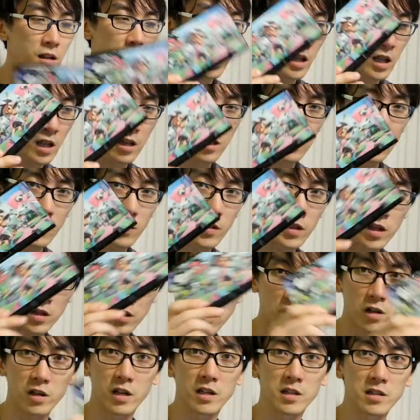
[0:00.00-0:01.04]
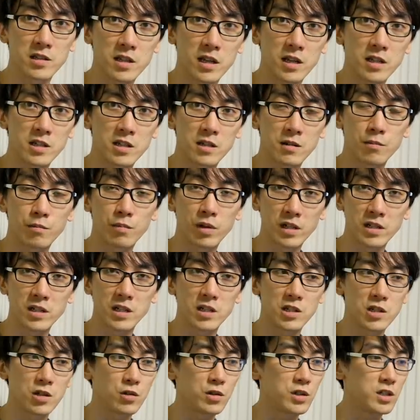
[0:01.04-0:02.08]
in the docking station plugged
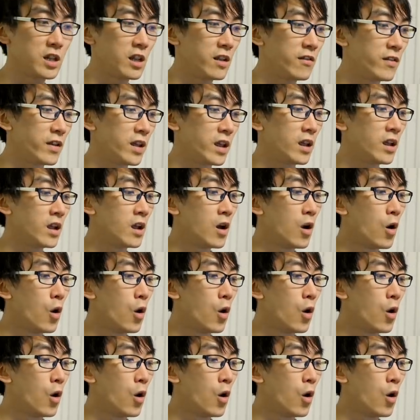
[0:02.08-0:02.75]
into your TV.